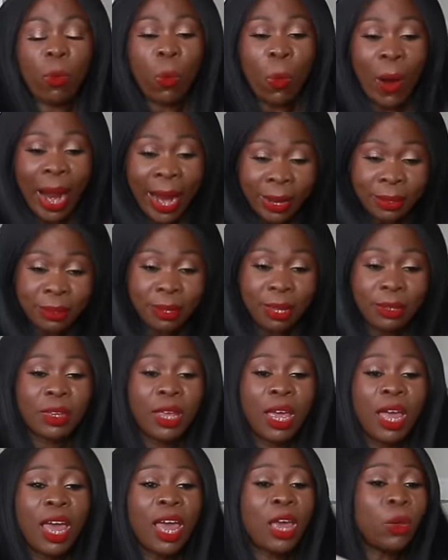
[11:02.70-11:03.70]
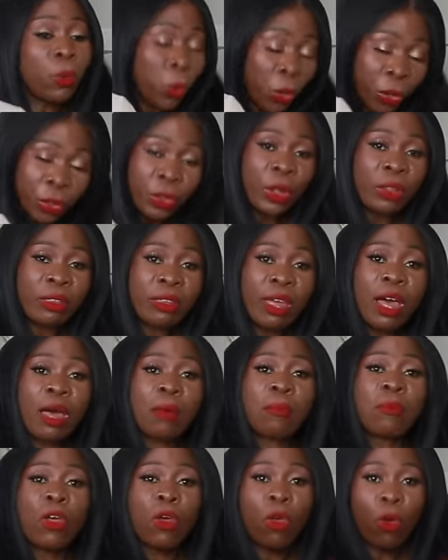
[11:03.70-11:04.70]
white and winter time